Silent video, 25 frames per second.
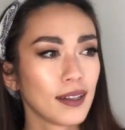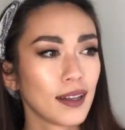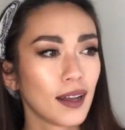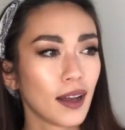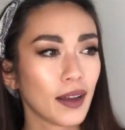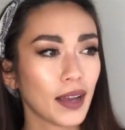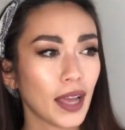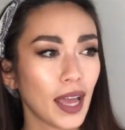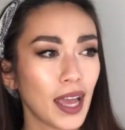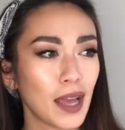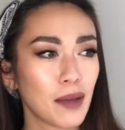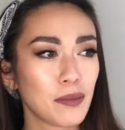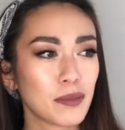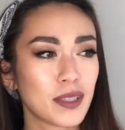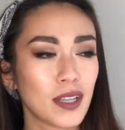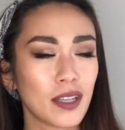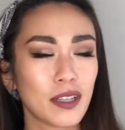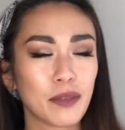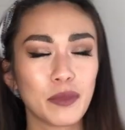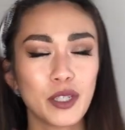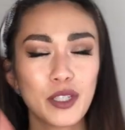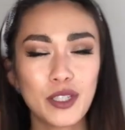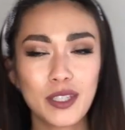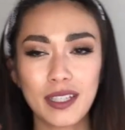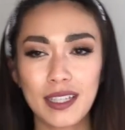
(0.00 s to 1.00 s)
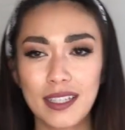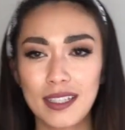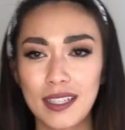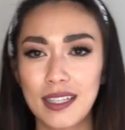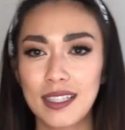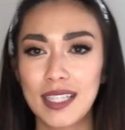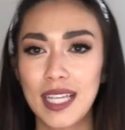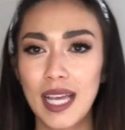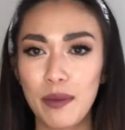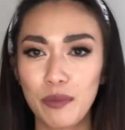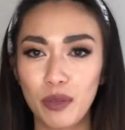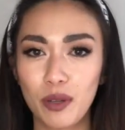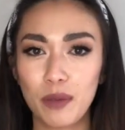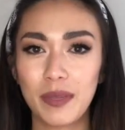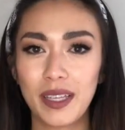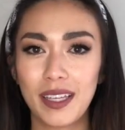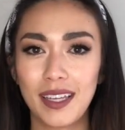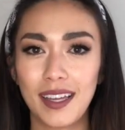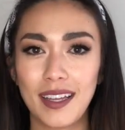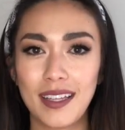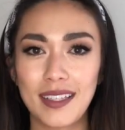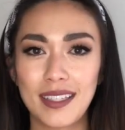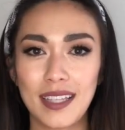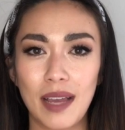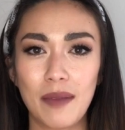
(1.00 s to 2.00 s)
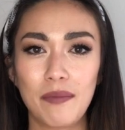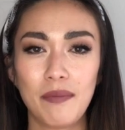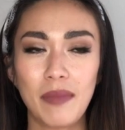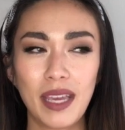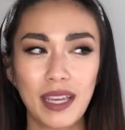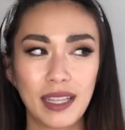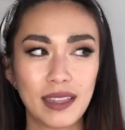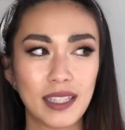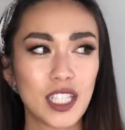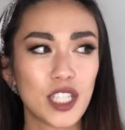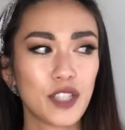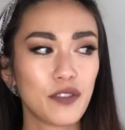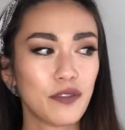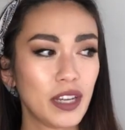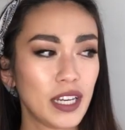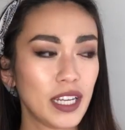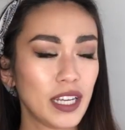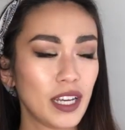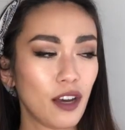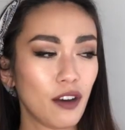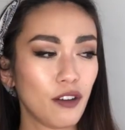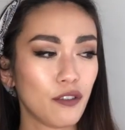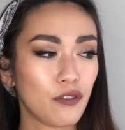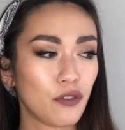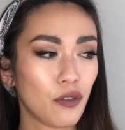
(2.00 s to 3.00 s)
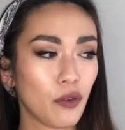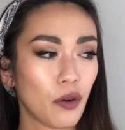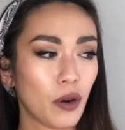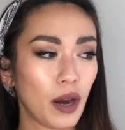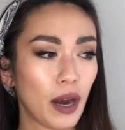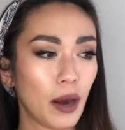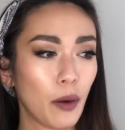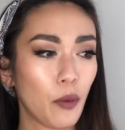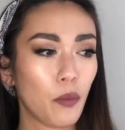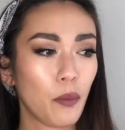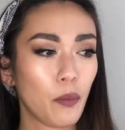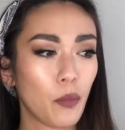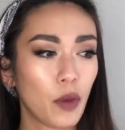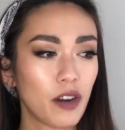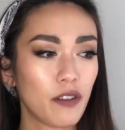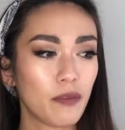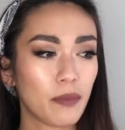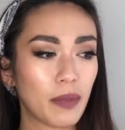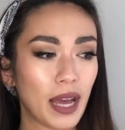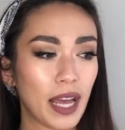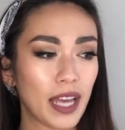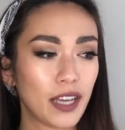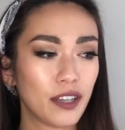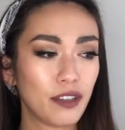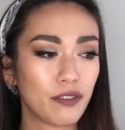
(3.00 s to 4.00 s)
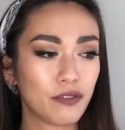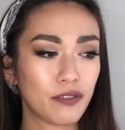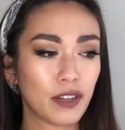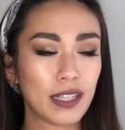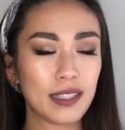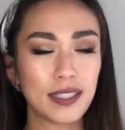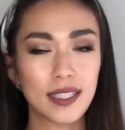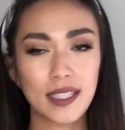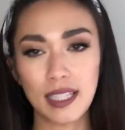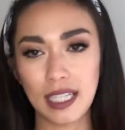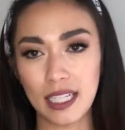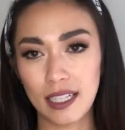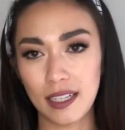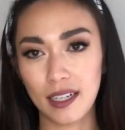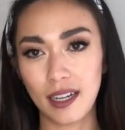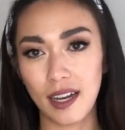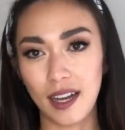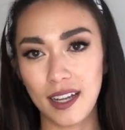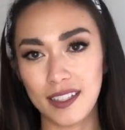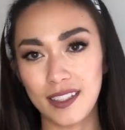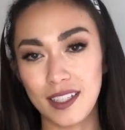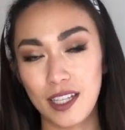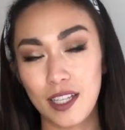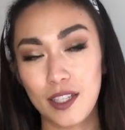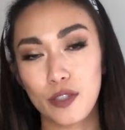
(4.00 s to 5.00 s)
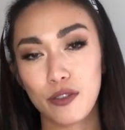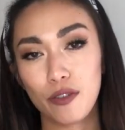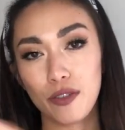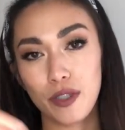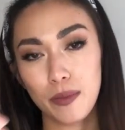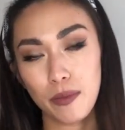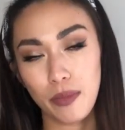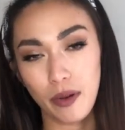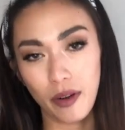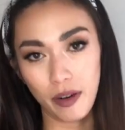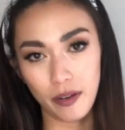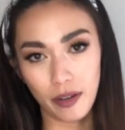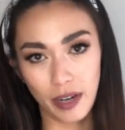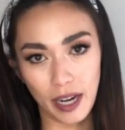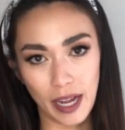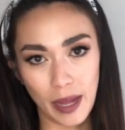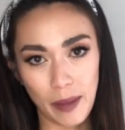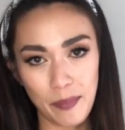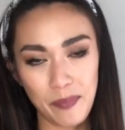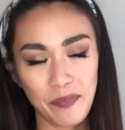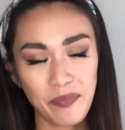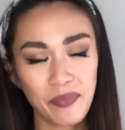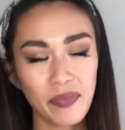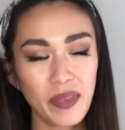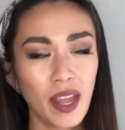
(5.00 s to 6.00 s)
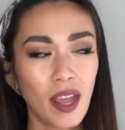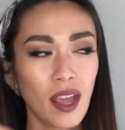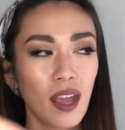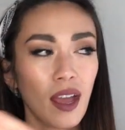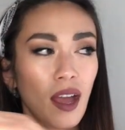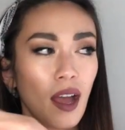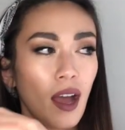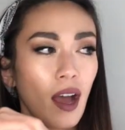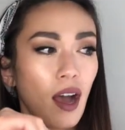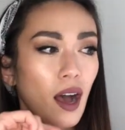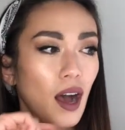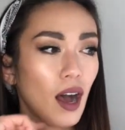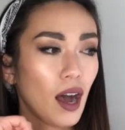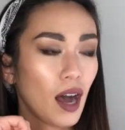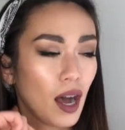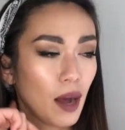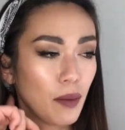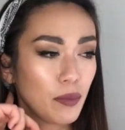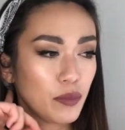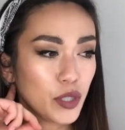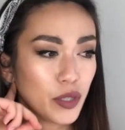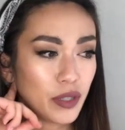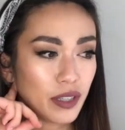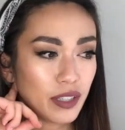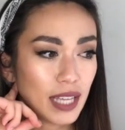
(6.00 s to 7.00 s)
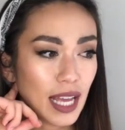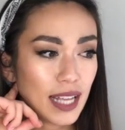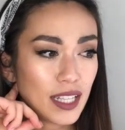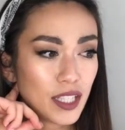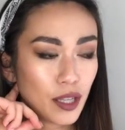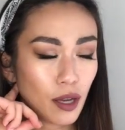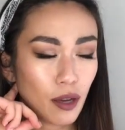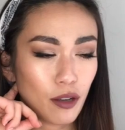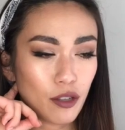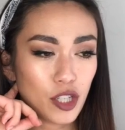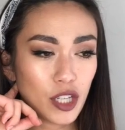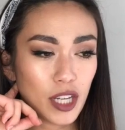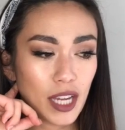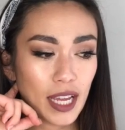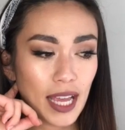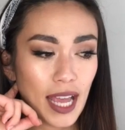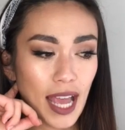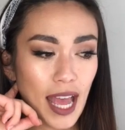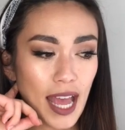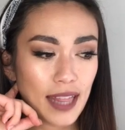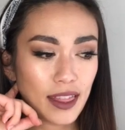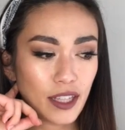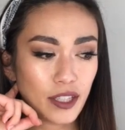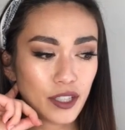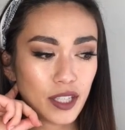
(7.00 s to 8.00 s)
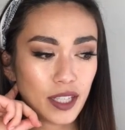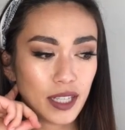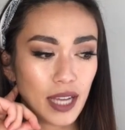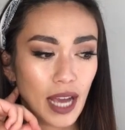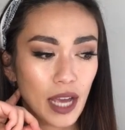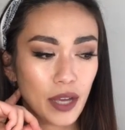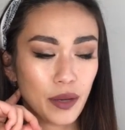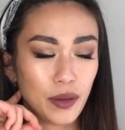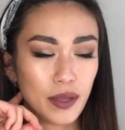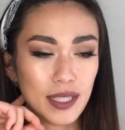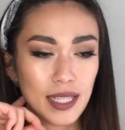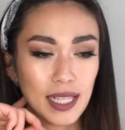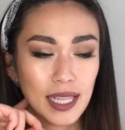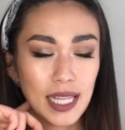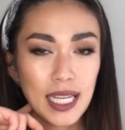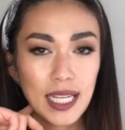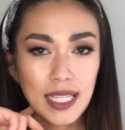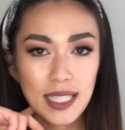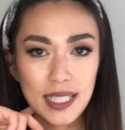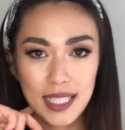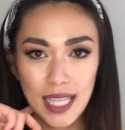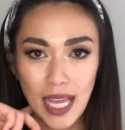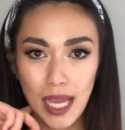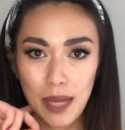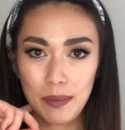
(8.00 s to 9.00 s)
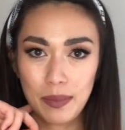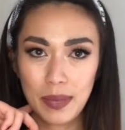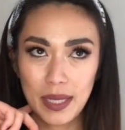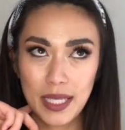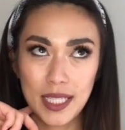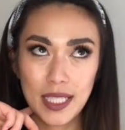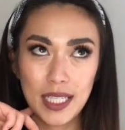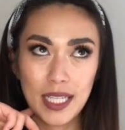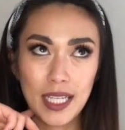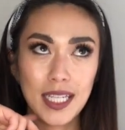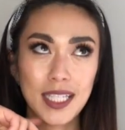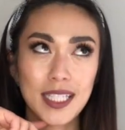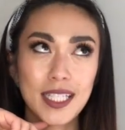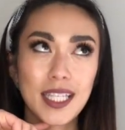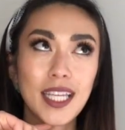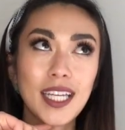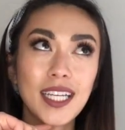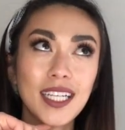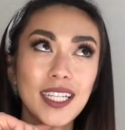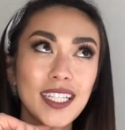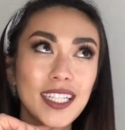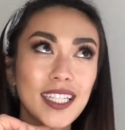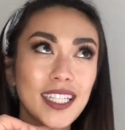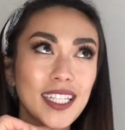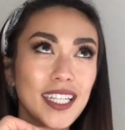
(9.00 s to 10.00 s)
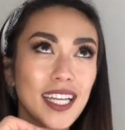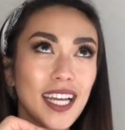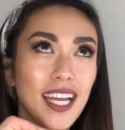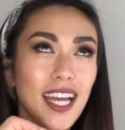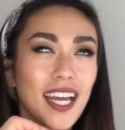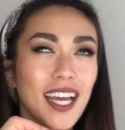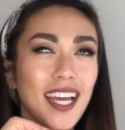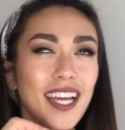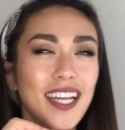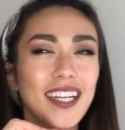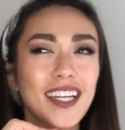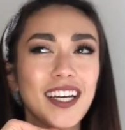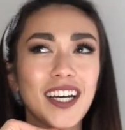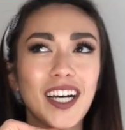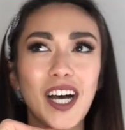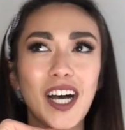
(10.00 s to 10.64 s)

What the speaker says: Okay, I'm using this example because I'm making this video for one of my good friends, Celine DaCosta's group program, doing guest coaching, and there's a guy who has a landscape business. And